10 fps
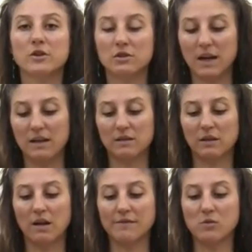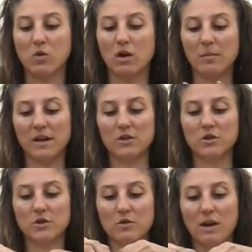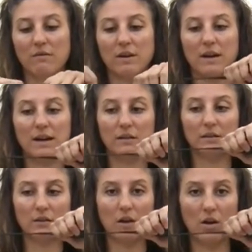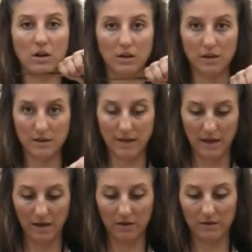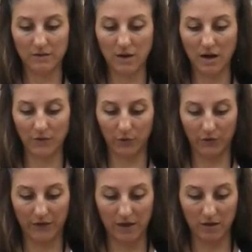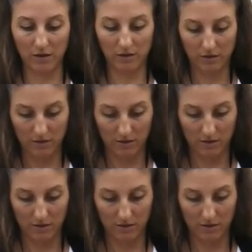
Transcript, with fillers: you tie this off, you wanna make sure you have a nice long ta nozzle tail